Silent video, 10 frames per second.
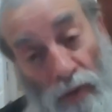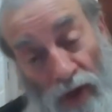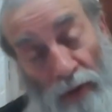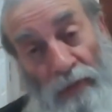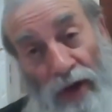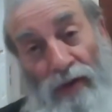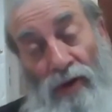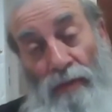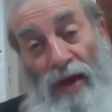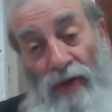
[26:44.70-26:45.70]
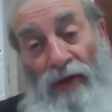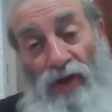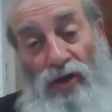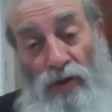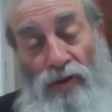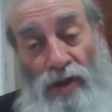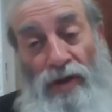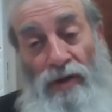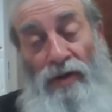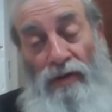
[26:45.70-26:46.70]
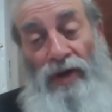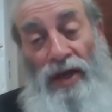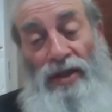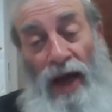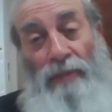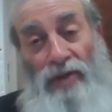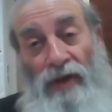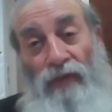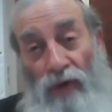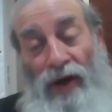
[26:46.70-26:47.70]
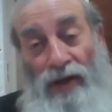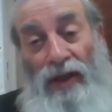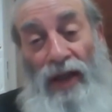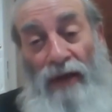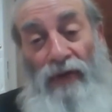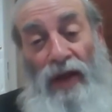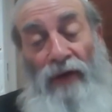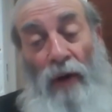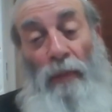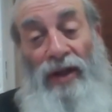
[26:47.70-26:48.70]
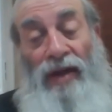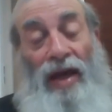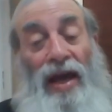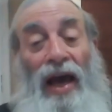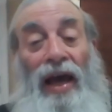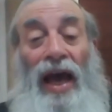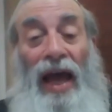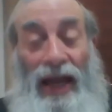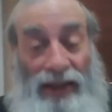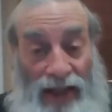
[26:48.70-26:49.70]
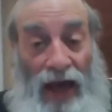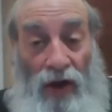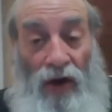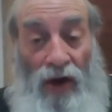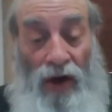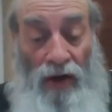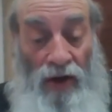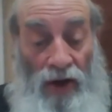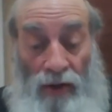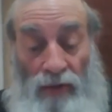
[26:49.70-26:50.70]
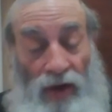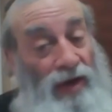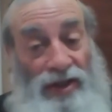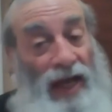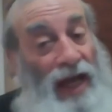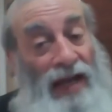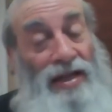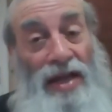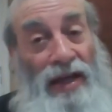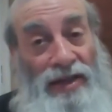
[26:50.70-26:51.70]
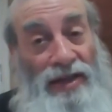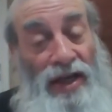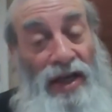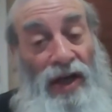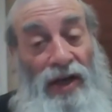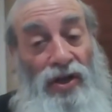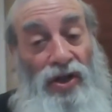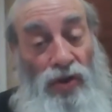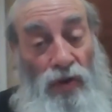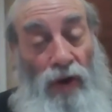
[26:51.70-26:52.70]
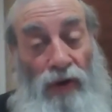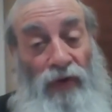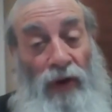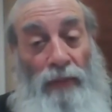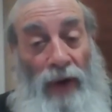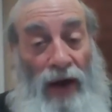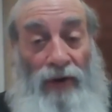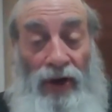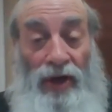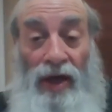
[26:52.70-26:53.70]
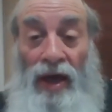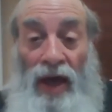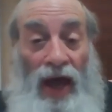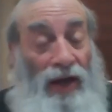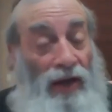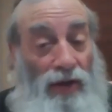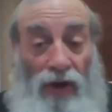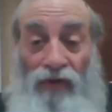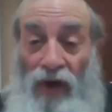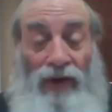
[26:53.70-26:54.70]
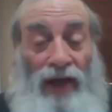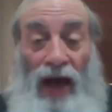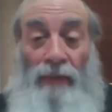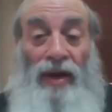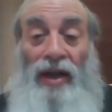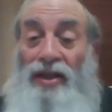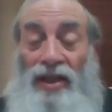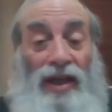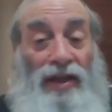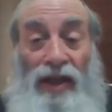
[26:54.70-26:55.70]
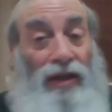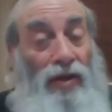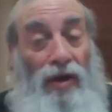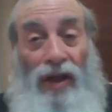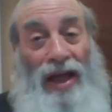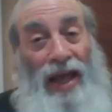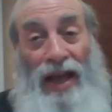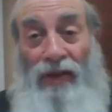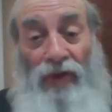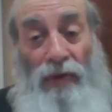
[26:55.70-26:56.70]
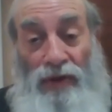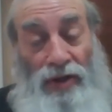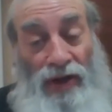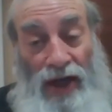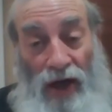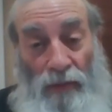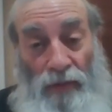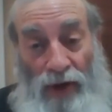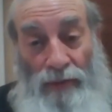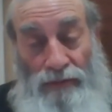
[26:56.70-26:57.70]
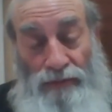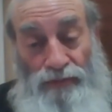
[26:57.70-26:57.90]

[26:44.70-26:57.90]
Would appear to be that the Jews in Kriyas Yamsuf were at the level of haboiteach elecha, because they hadn't yet seen a Yeshua from Paroi, and it looked very ominous, and it didn't look like anything was going to help them.